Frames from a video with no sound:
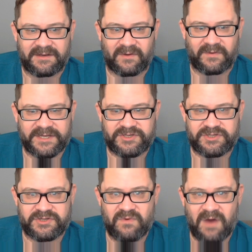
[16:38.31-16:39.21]
don't get
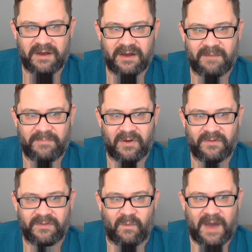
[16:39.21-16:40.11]
too hung up
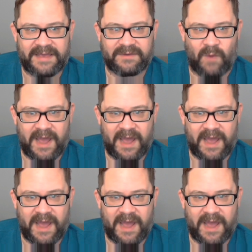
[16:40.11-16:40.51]
on the white